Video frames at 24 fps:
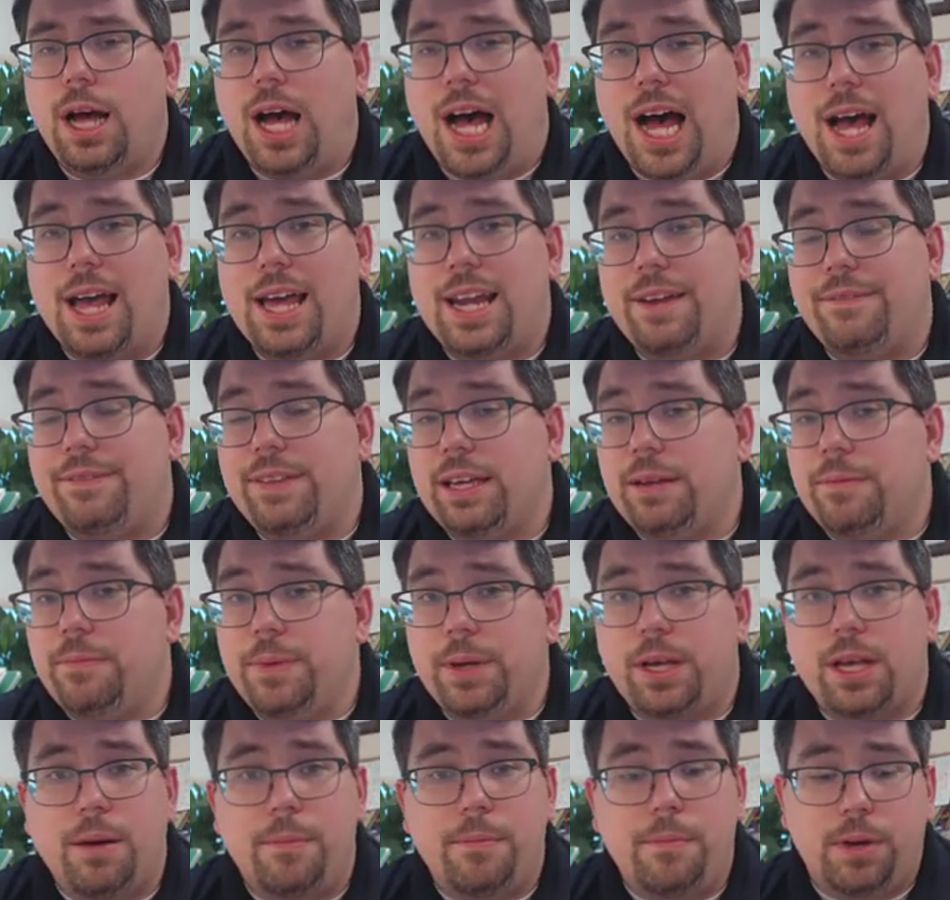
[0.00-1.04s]
And if they
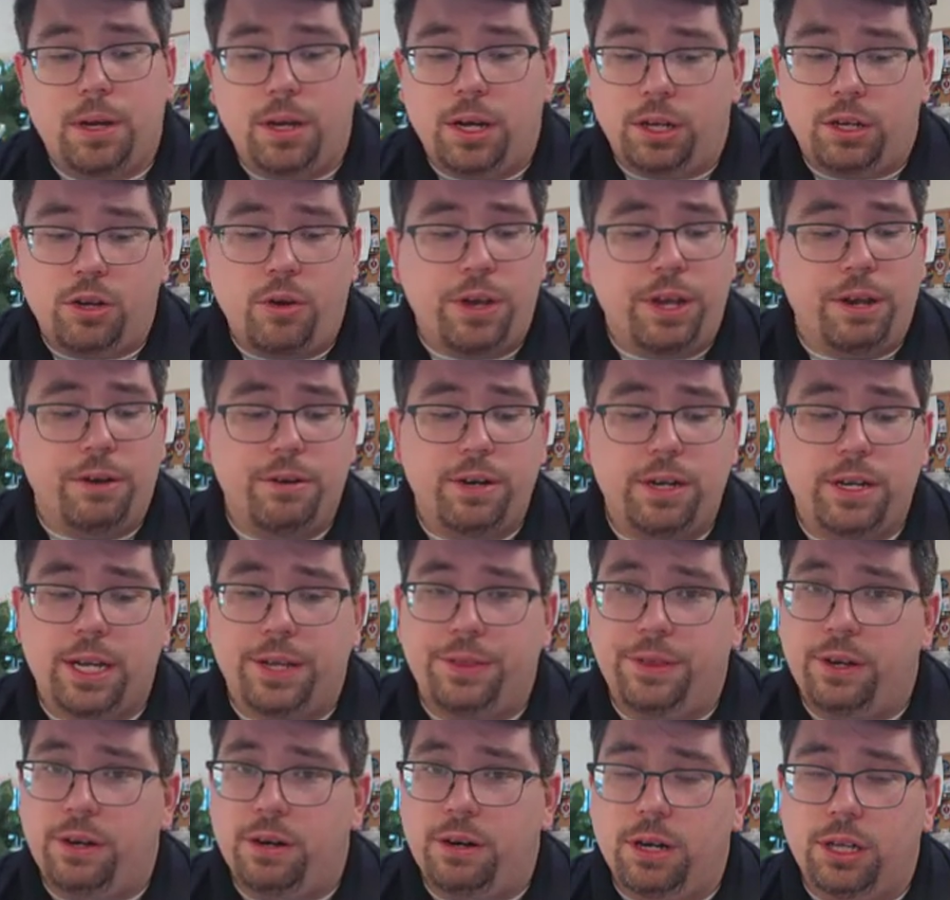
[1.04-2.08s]
become coherent
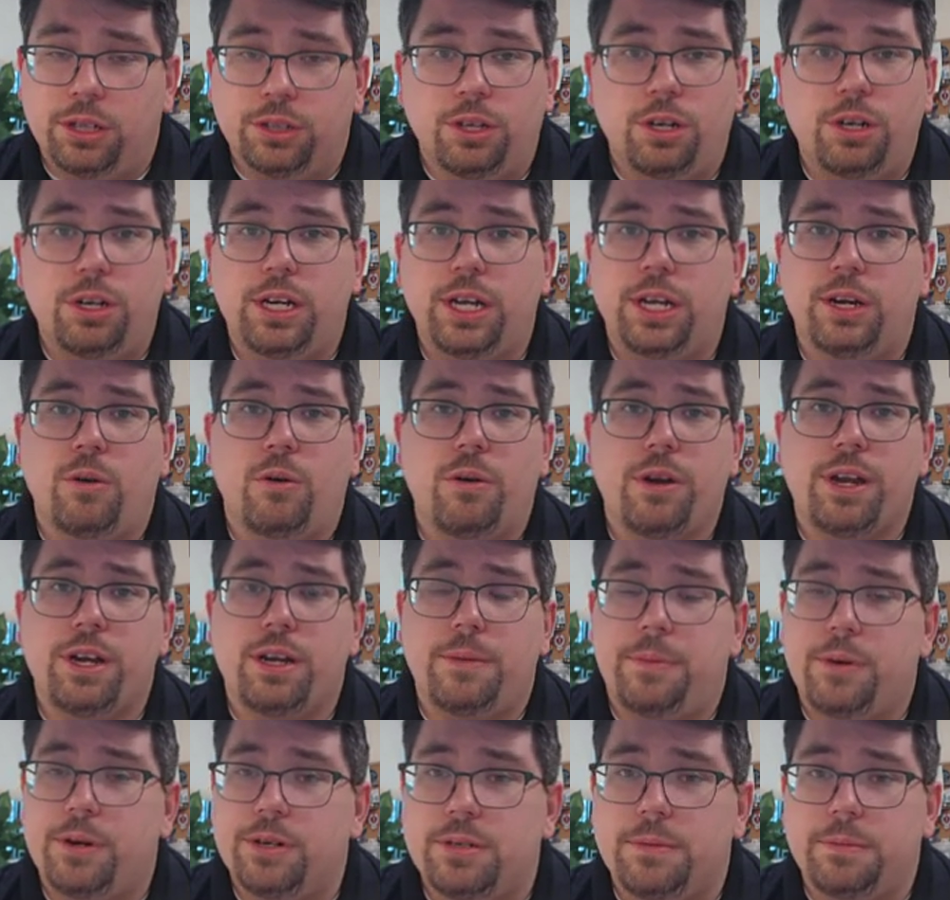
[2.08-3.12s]
and they're alert and
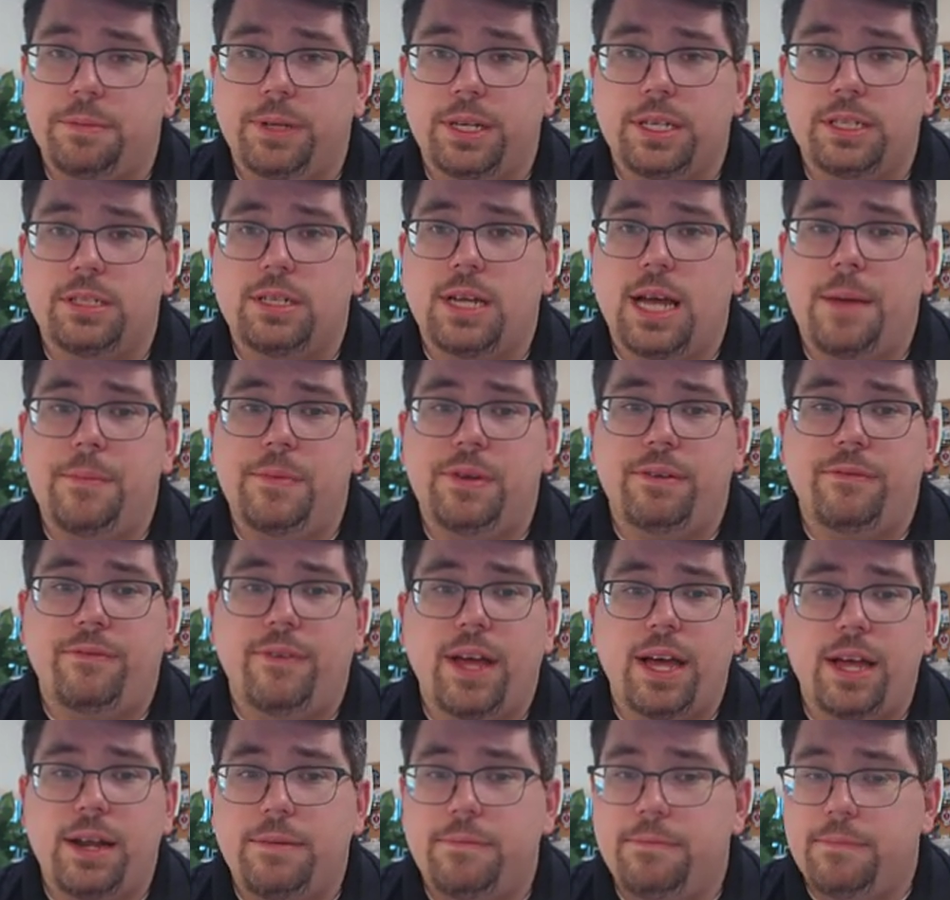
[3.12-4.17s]
oriented person, place, time, and
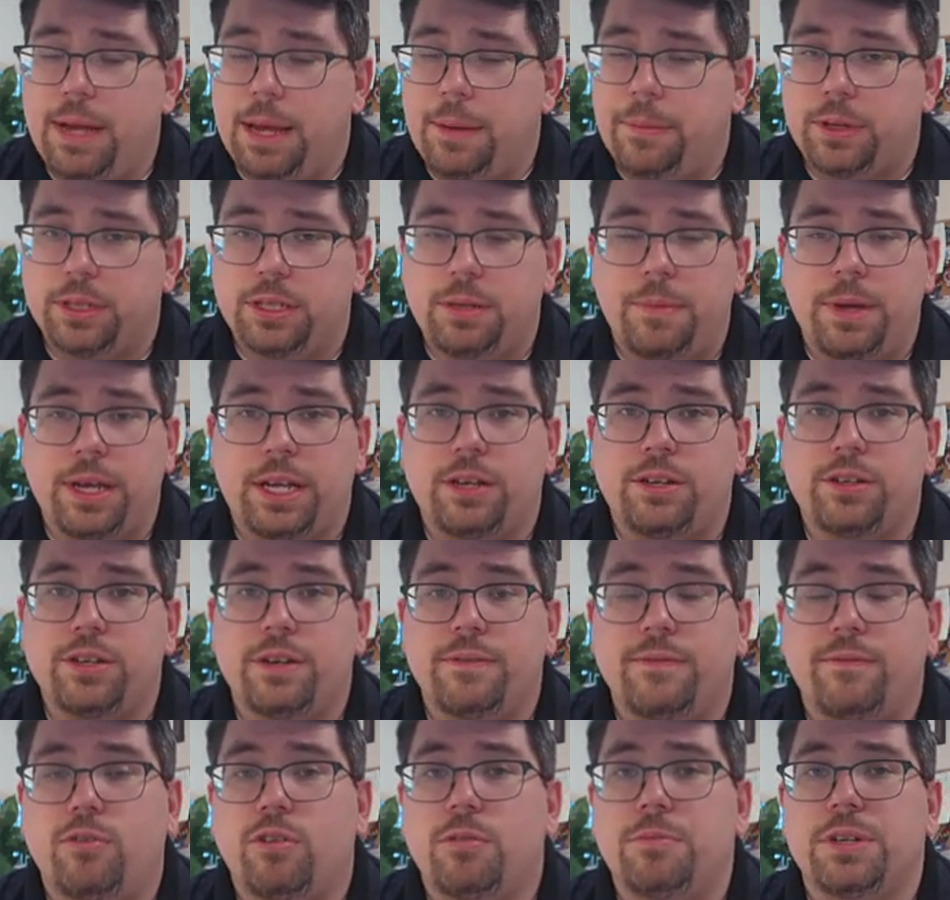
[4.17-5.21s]
event, able to make good
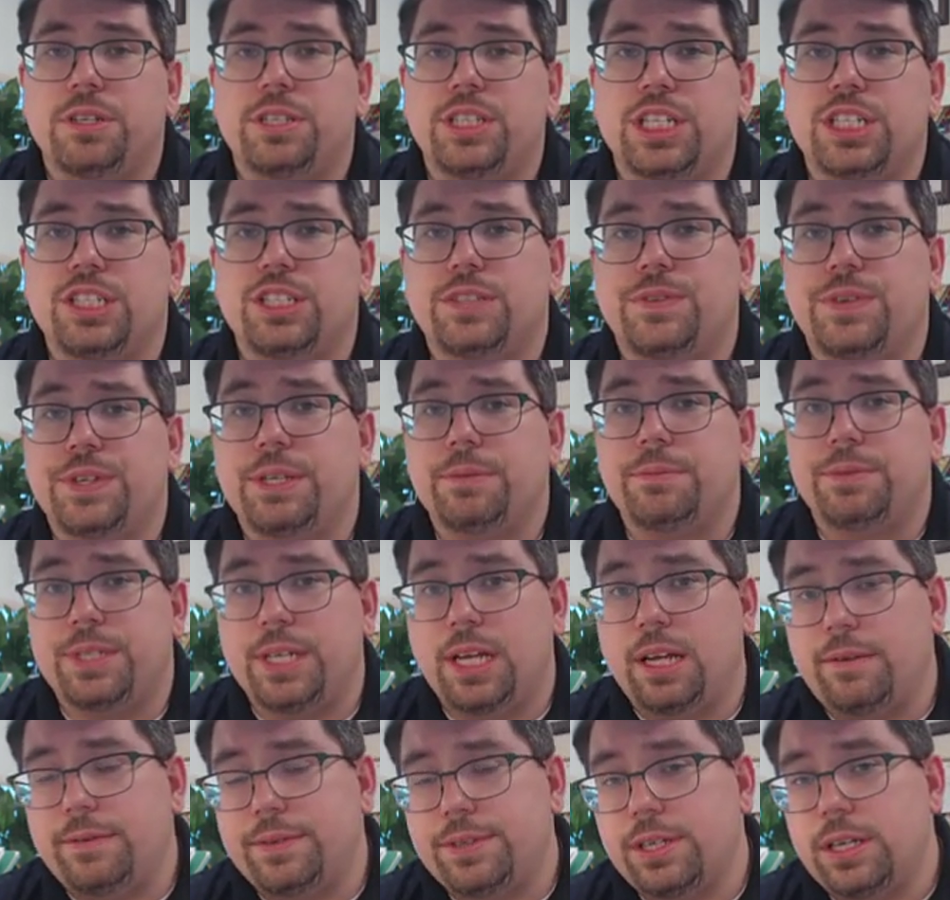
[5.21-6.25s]
informed decisions for
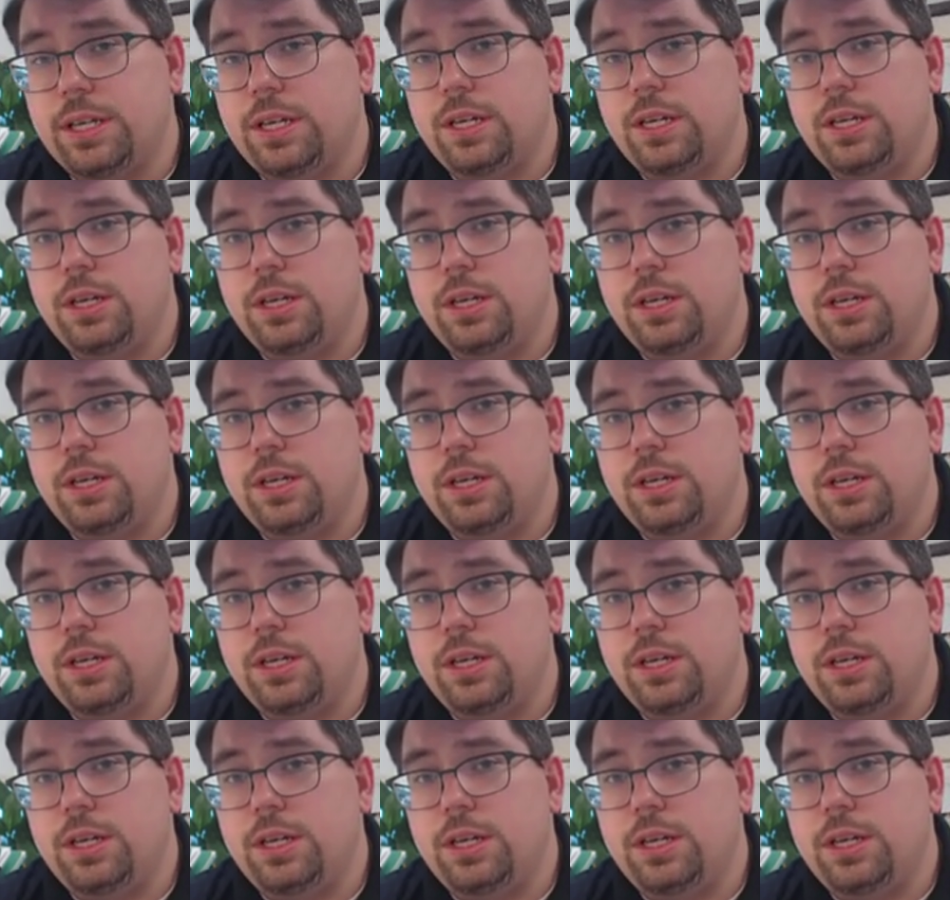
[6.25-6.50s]
themselves,